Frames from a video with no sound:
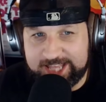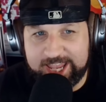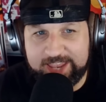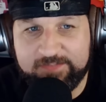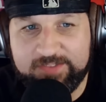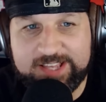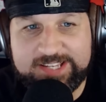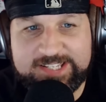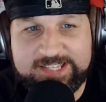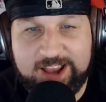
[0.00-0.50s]

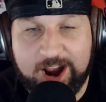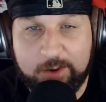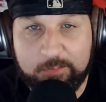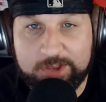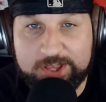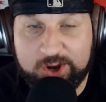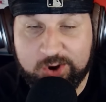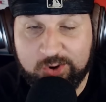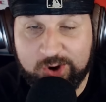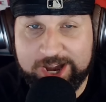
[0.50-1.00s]
Steve, let's
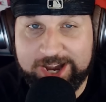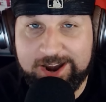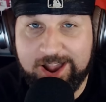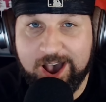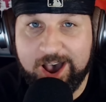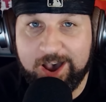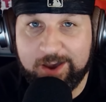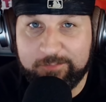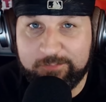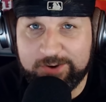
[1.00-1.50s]
start with
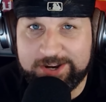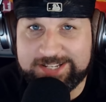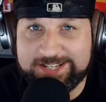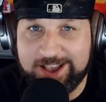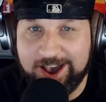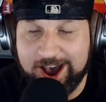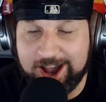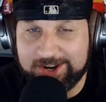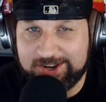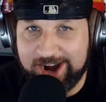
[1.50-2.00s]
Creed
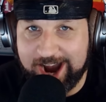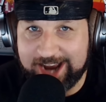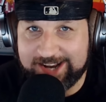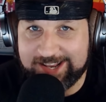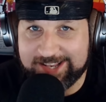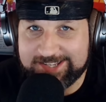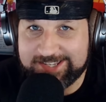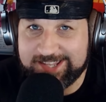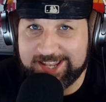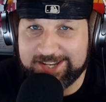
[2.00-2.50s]
Humphrey's
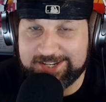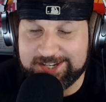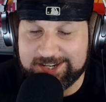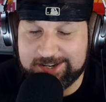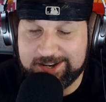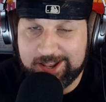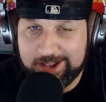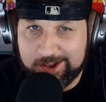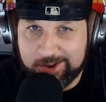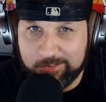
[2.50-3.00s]
contract
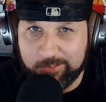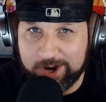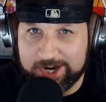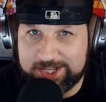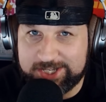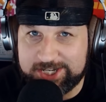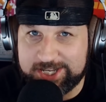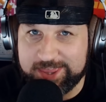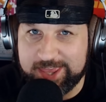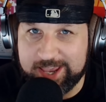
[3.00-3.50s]
extension.
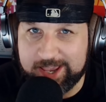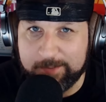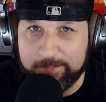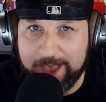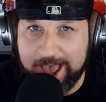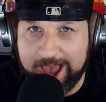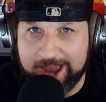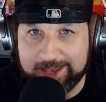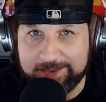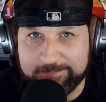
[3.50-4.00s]
What did you think
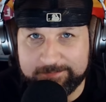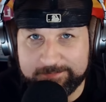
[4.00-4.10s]
about